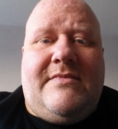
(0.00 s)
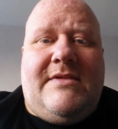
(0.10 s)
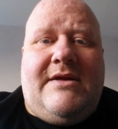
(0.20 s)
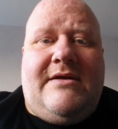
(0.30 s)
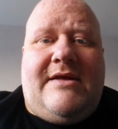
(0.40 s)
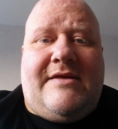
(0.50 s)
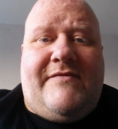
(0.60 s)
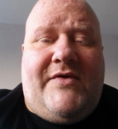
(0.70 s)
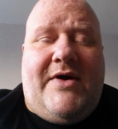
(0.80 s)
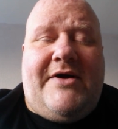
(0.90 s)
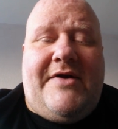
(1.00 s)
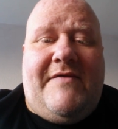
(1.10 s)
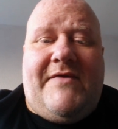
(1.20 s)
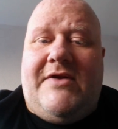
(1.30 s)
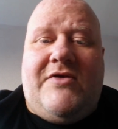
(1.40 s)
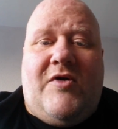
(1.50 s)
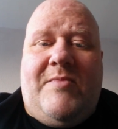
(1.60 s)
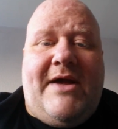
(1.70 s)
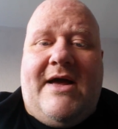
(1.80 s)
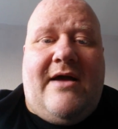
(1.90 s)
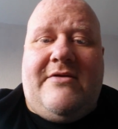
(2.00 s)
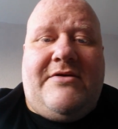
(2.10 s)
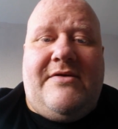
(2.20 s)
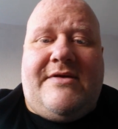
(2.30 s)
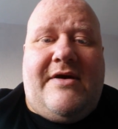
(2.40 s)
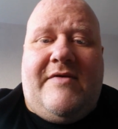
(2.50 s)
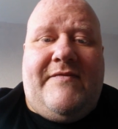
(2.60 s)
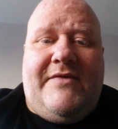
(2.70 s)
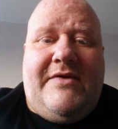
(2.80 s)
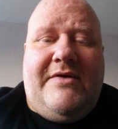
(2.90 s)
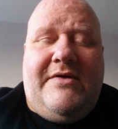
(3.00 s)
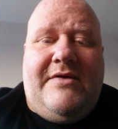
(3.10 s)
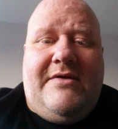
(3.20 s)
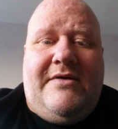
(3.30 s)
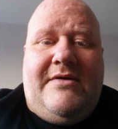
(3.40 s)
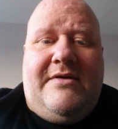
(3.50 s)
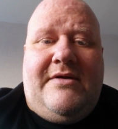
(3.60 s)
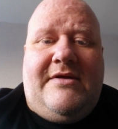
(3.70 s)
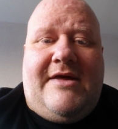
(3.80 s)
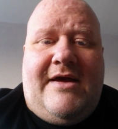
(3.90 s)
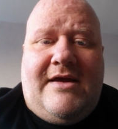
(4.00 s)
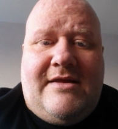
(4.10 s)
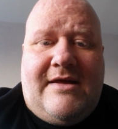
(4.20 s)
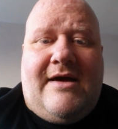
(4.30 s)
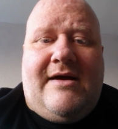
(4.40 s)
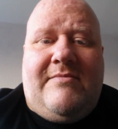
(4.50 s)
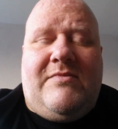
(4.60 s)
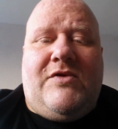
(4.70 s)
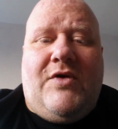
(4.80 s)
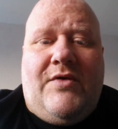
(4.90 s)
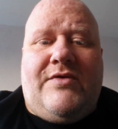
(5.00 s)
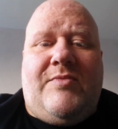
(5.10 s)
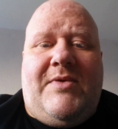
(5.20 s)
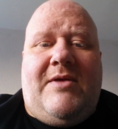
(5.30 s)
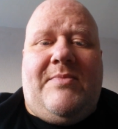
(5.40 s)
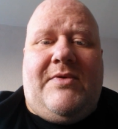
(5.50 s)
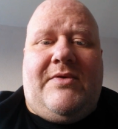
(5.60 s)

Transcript: That's if you are grieving. Don't be hard on yourself. Take your time, talk to people,